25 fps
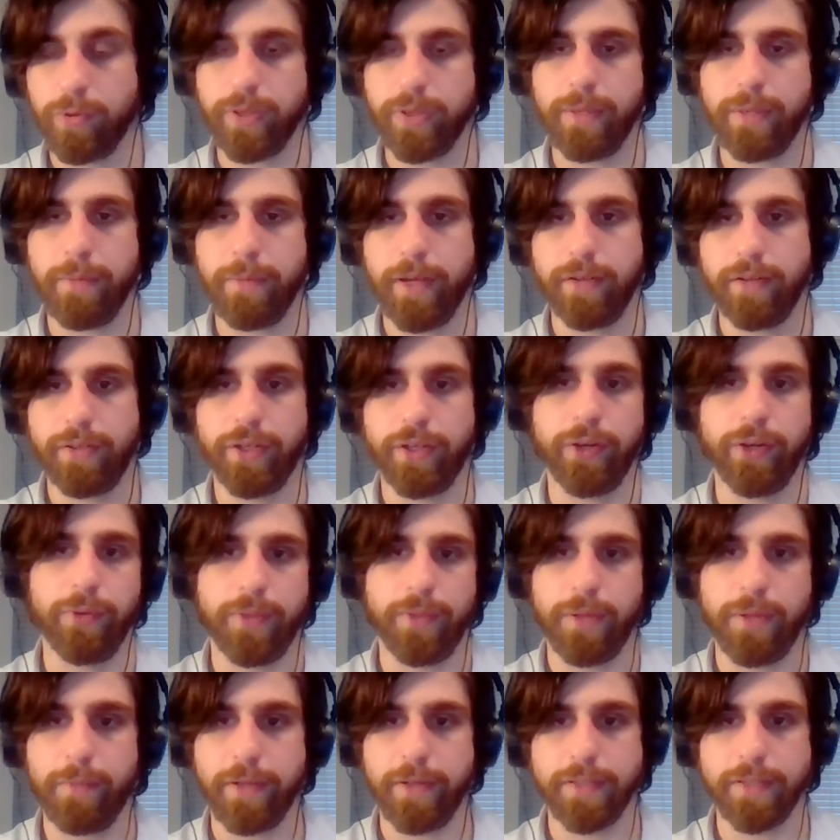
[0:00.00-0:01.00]
or the amount,
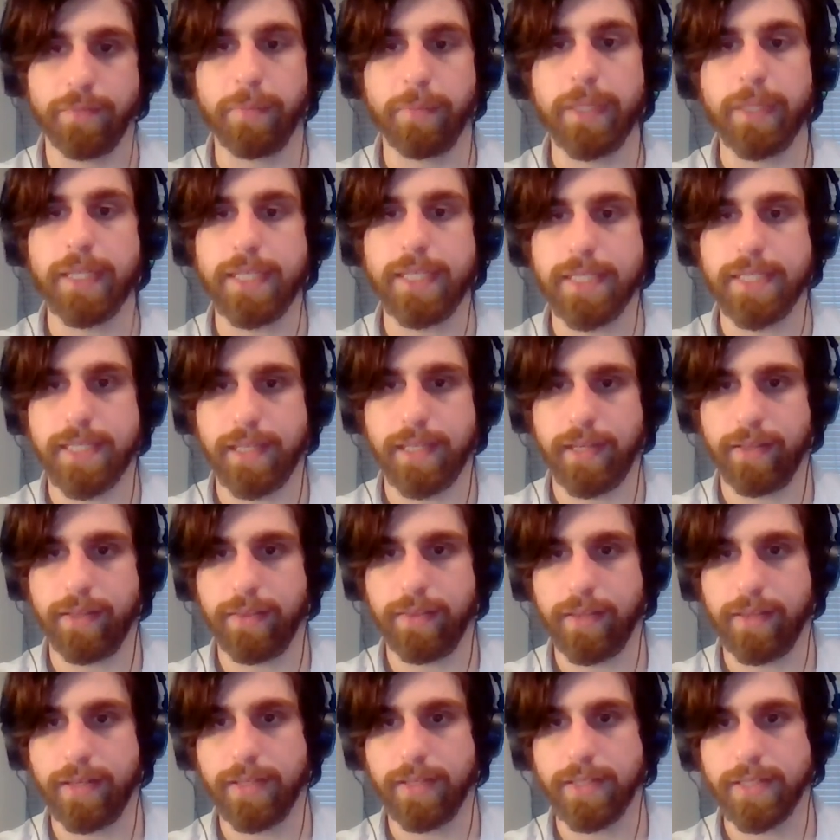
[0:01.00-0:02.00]
the amount of
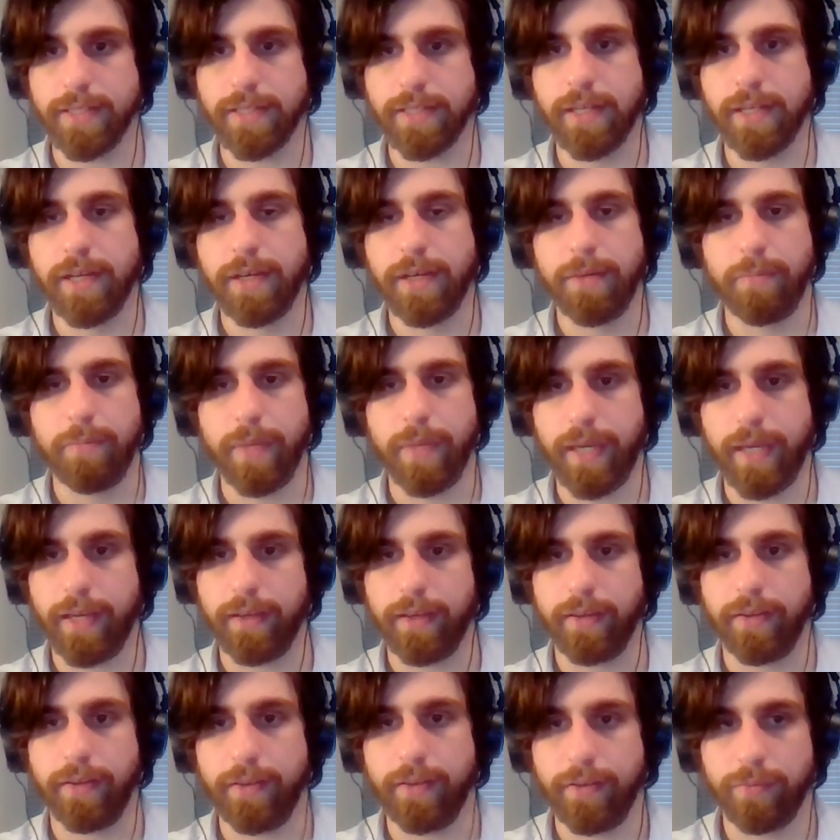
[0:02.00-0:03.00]
policing that is
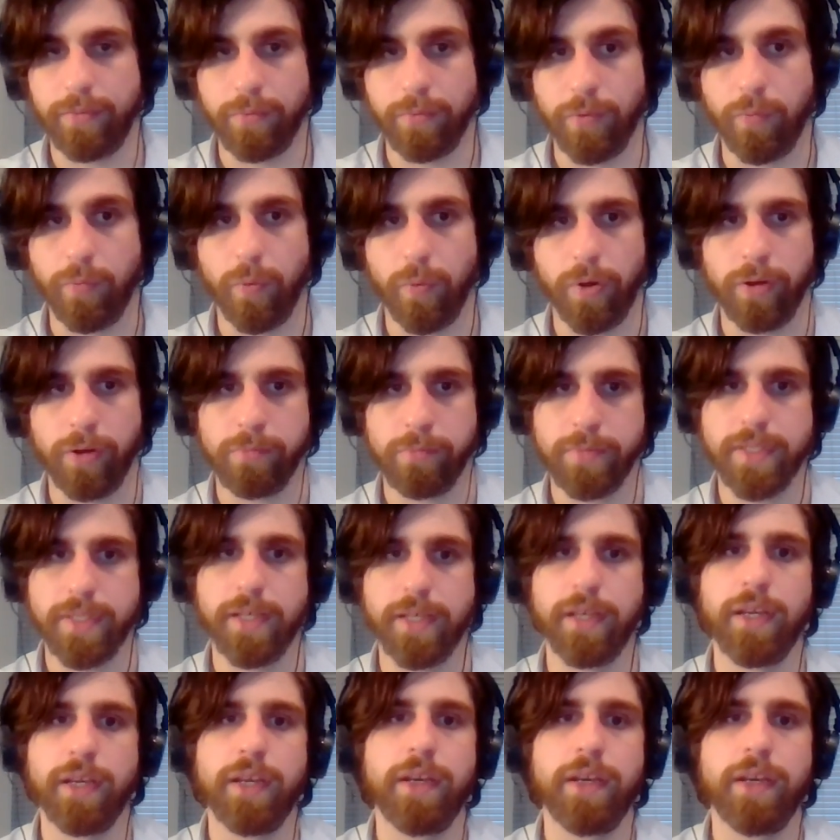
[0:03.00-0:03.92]
being reformed?